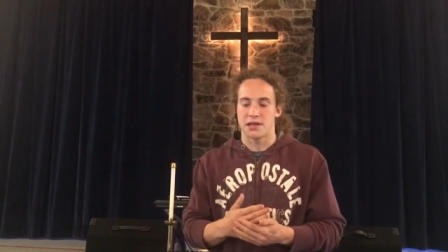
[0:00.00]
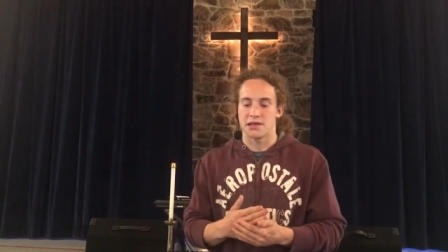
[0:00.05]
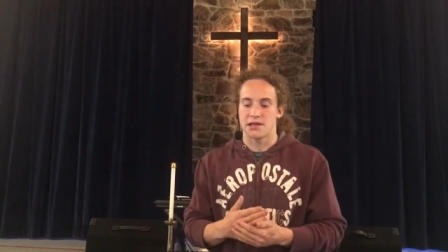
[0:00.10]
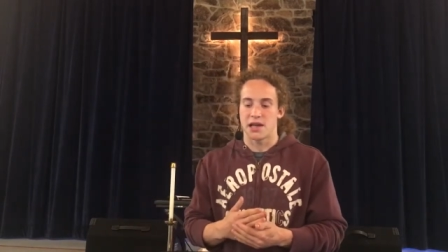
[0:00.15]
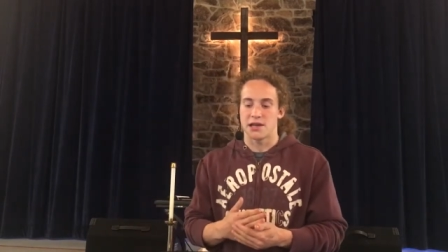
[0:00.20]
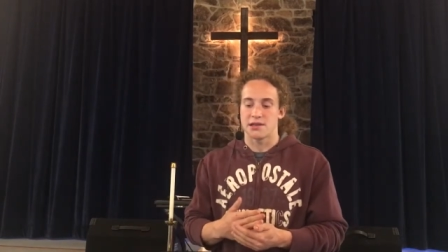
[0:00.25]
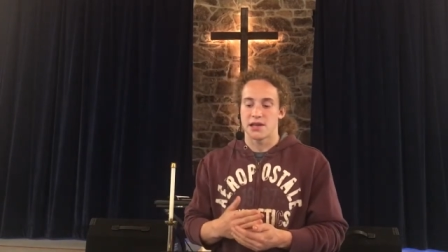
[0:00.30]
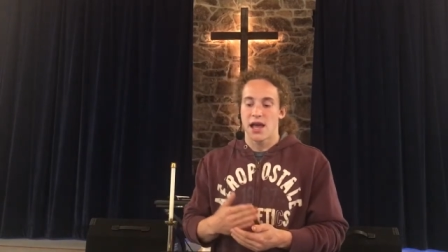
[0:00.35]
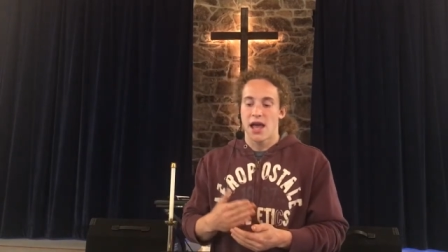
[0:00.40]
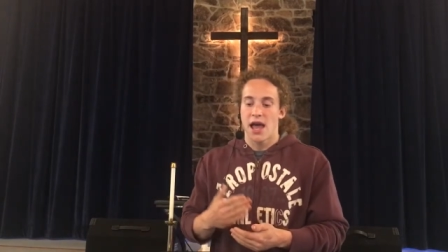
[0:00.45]
It
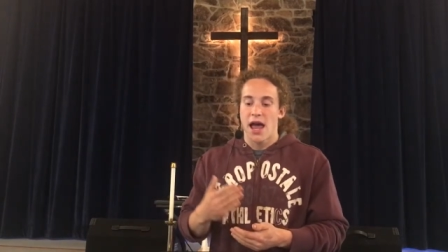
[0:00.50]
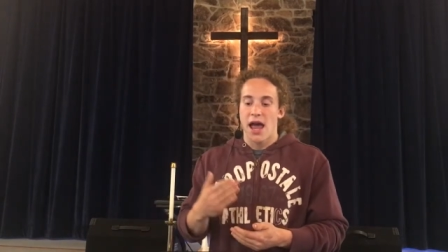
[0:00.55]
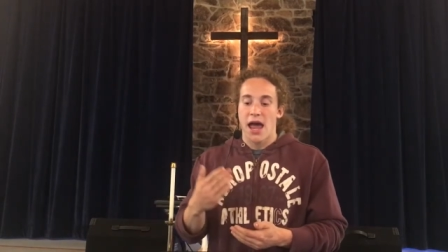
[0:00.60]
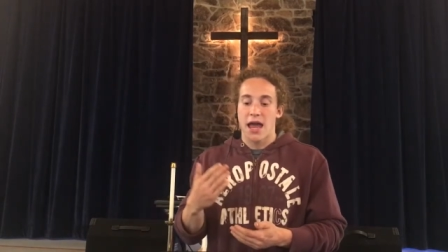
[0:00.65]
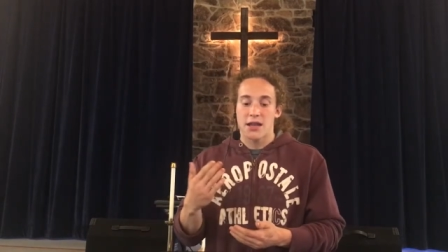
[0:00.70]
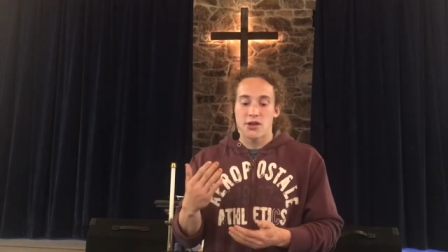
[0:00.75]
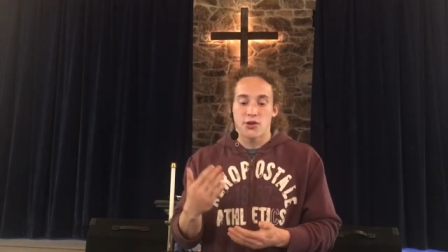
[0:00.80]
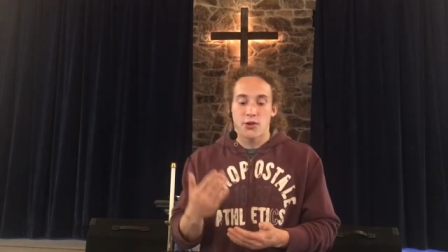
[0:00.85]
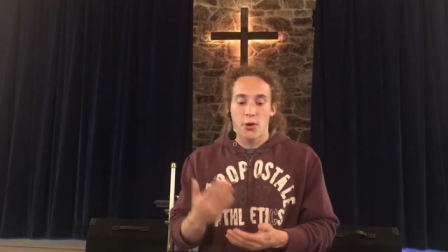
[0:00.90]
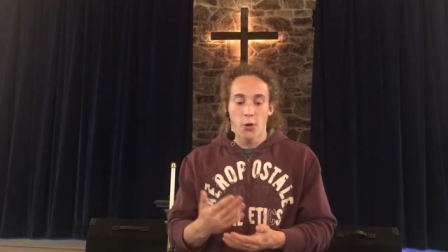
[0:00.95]
says,
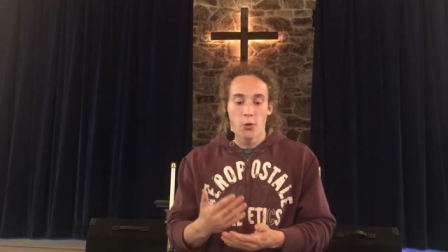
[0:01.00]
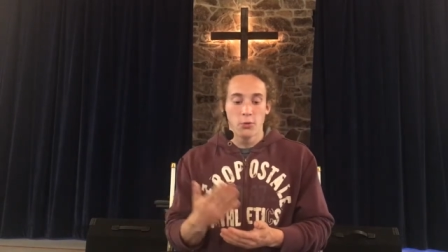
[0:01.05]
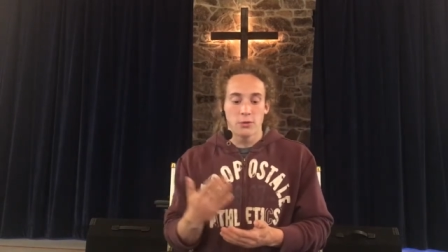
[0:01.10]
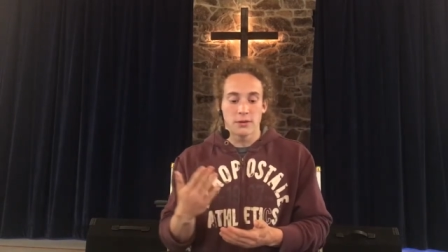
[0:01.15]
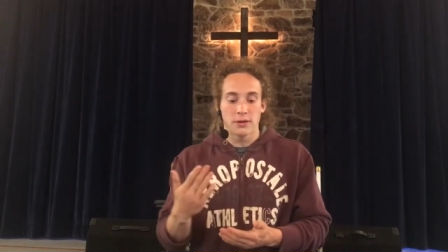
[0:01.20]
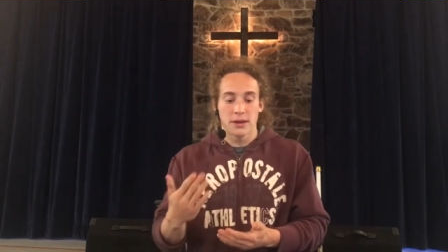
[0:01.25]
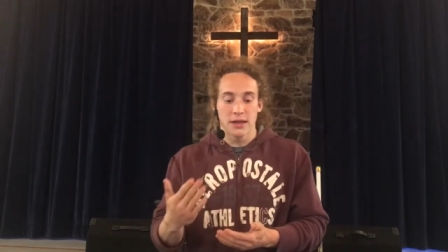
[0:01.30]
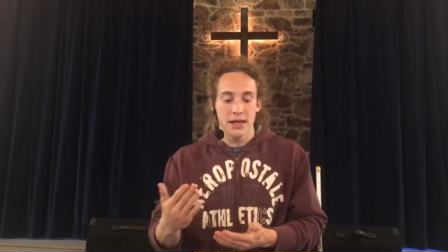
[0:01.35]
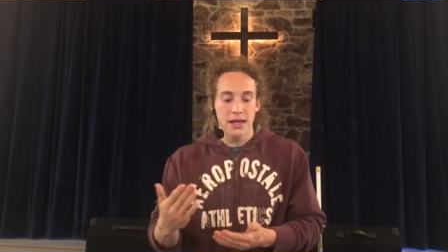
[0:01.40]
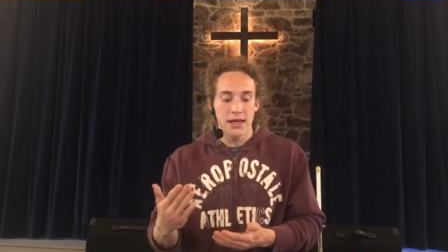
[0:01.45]
And
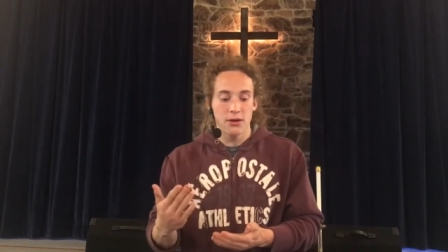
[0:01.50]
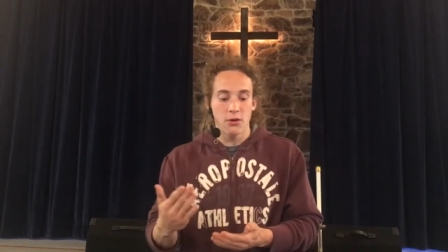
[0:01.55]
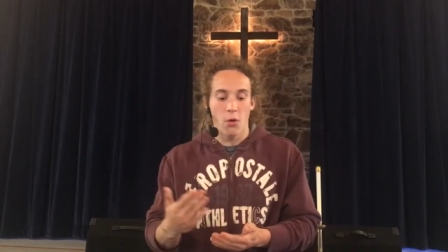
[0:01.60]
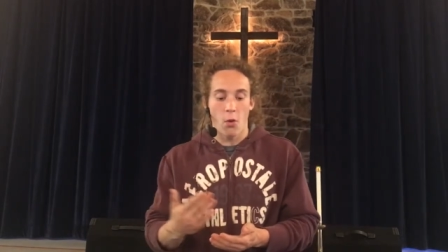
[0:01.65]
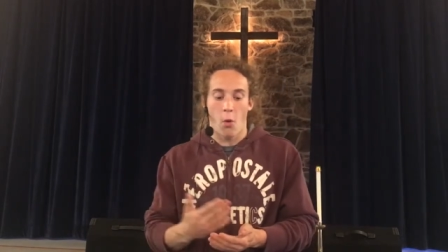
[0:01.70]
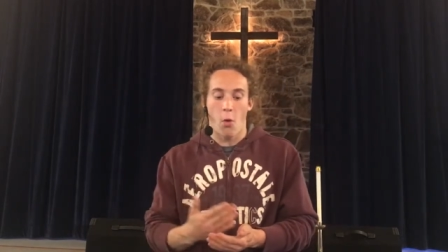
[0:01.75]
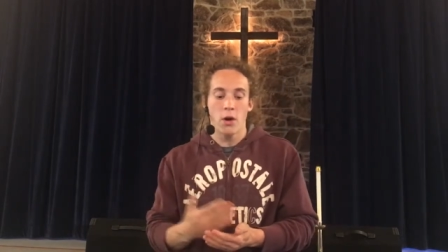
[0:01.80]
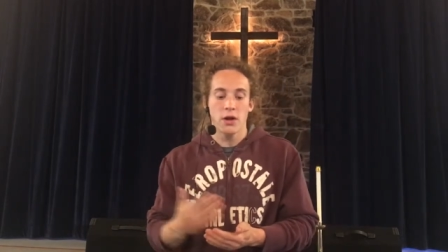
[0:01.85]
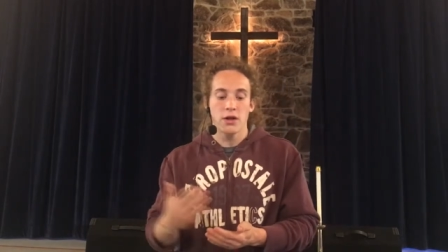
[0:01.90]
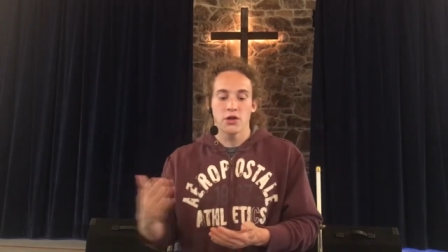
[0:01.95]
don't lean
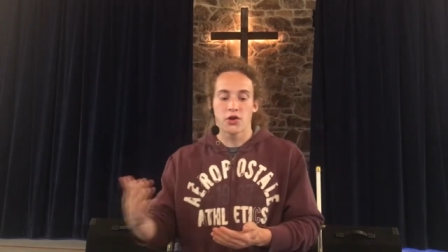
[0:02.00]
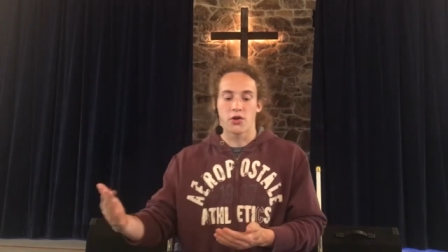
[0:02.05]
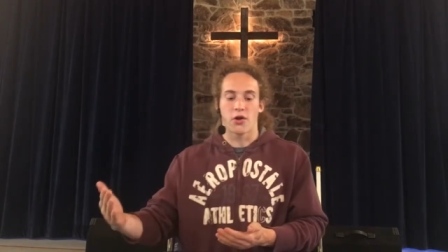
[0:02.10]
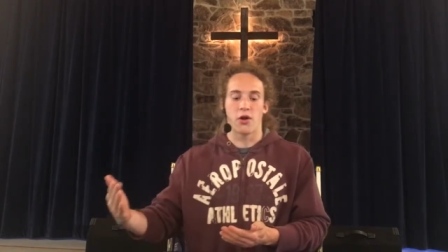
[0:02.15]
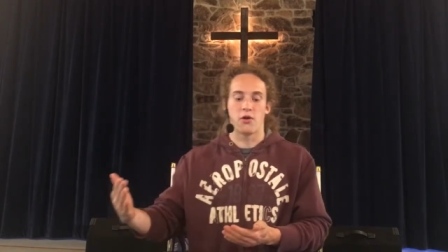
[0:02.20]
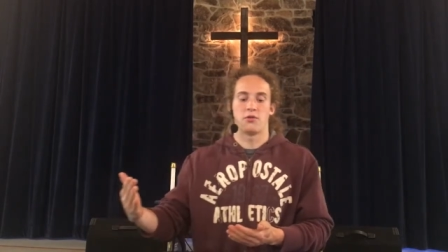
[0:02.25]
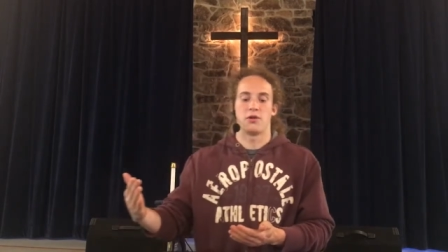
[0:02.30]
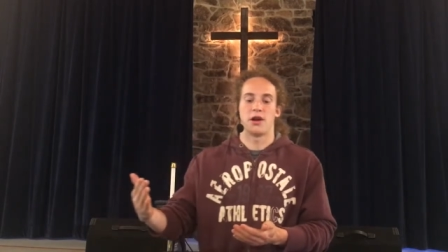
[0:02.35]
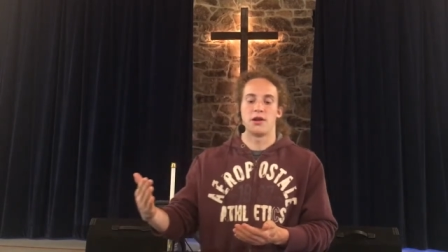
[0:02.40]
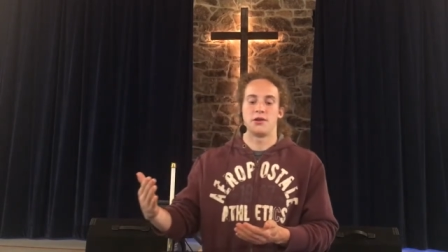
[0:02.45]
on your
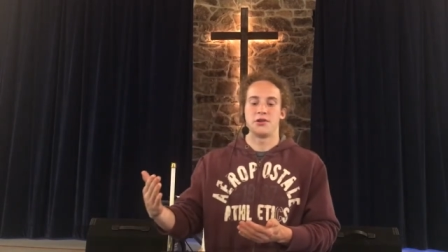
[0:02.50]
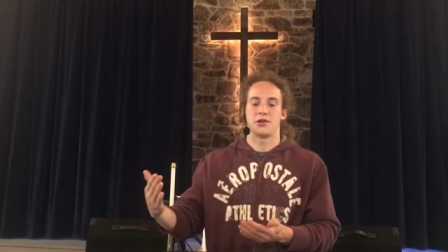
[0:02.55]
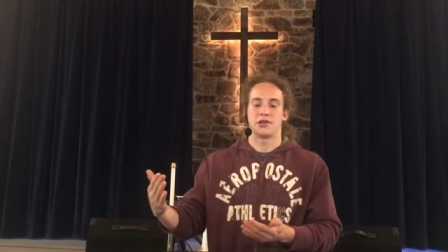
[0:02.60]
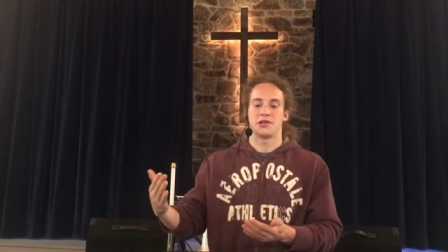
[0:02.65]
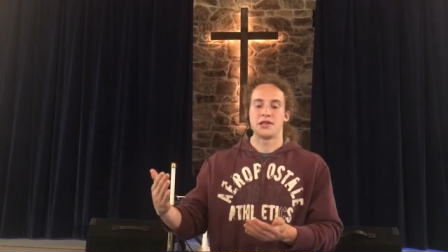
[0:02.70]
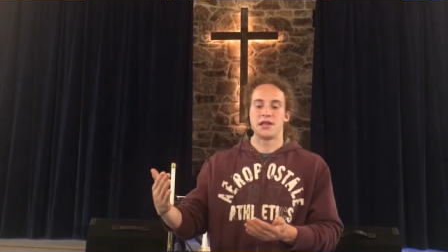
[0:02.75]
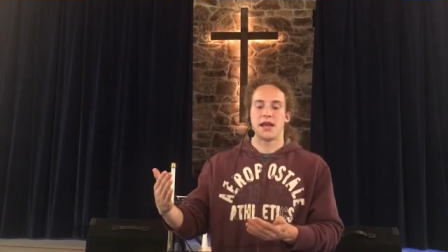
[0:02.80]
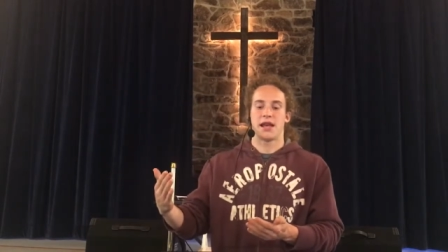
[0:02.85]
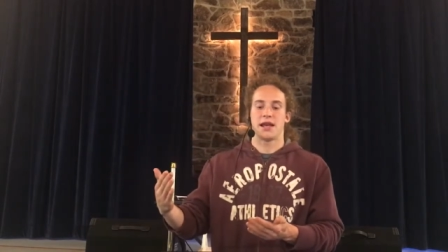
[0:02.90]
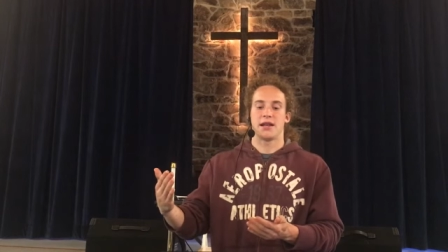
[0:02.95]
own
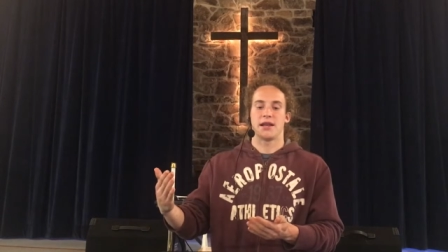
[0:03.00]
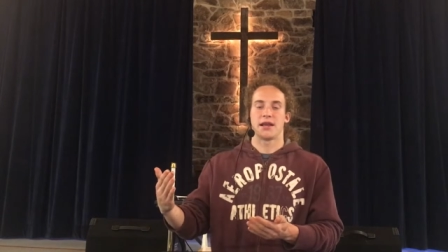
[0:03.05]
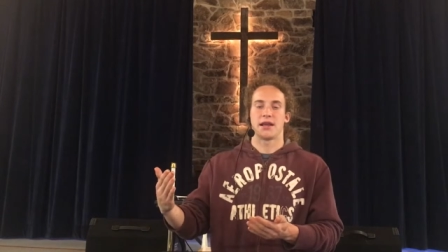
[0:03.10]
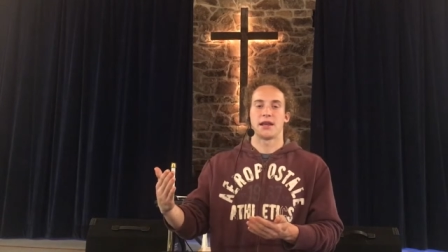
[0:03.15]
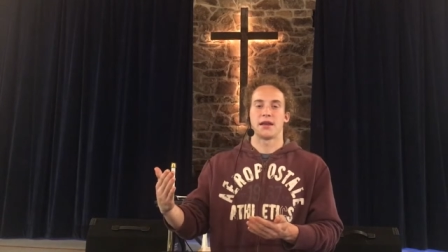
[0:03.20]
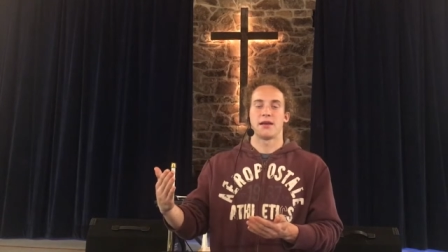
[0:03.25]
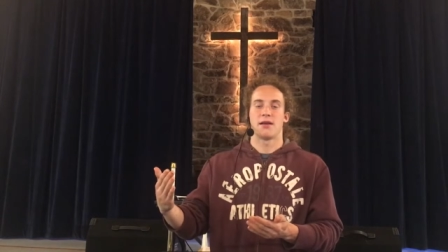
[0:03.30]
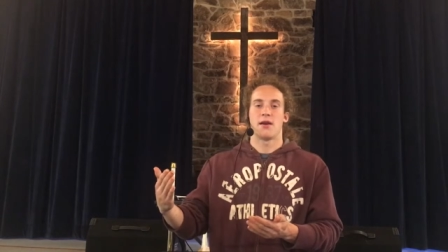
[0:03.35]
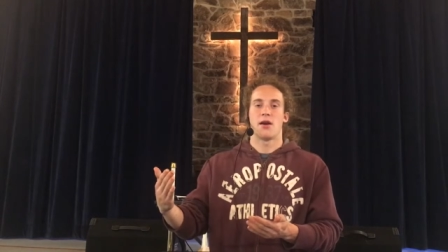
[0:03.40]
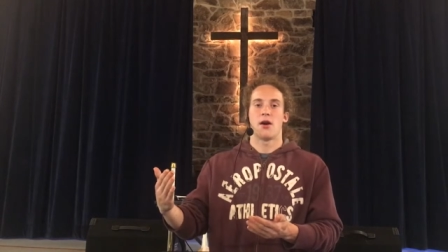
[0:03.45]

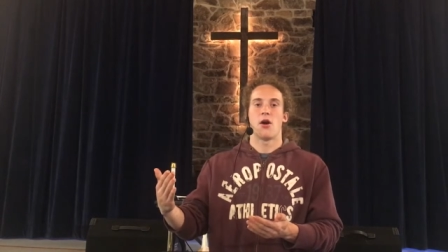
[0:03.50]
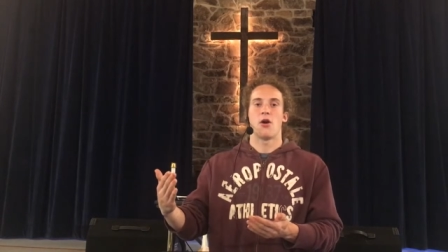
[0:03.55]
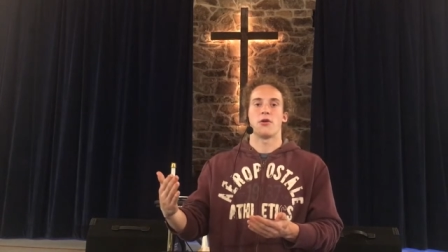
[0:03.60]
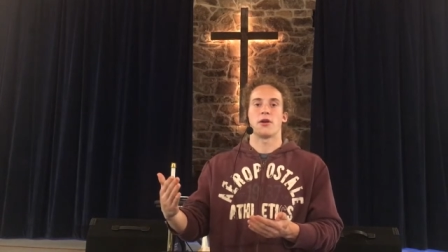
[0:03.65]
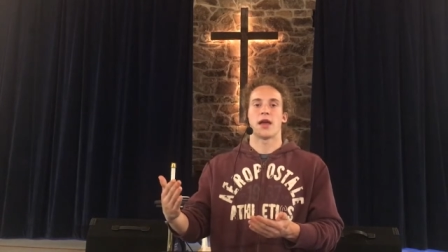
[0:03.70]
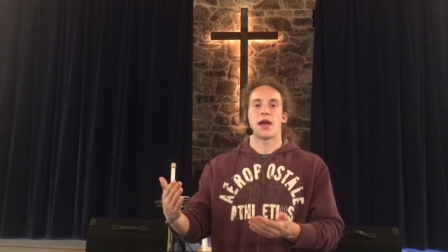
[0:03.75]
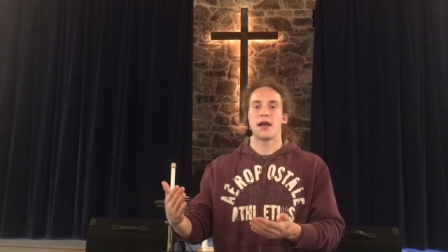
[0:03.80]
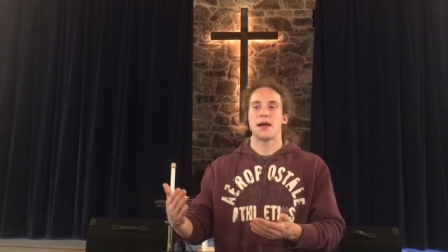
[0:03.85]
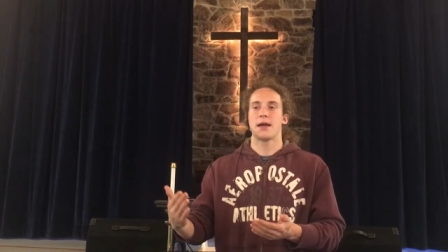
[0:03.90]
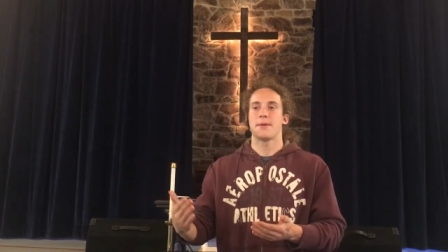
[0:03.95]
understanding,
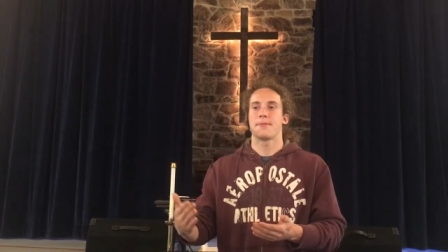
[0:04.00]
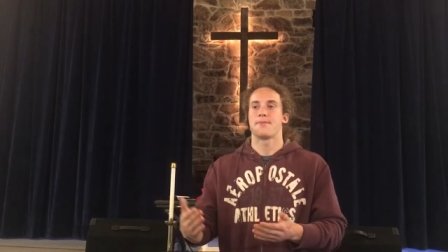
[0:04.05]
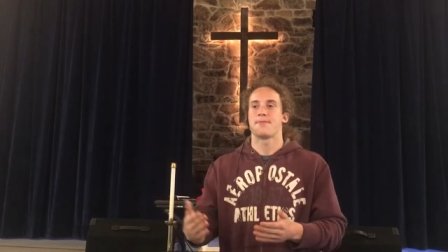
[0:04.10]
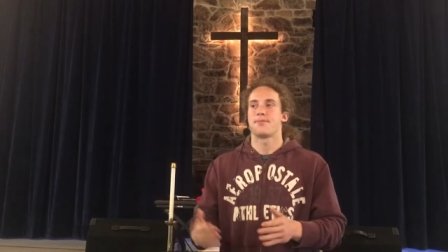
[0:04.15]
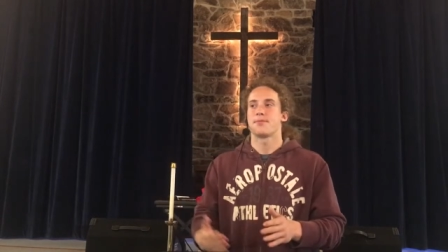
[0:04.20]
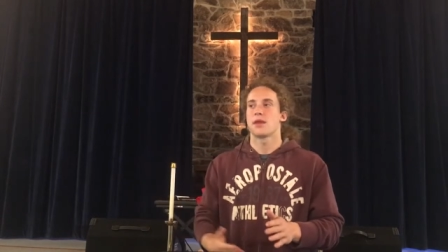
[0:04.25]
okay?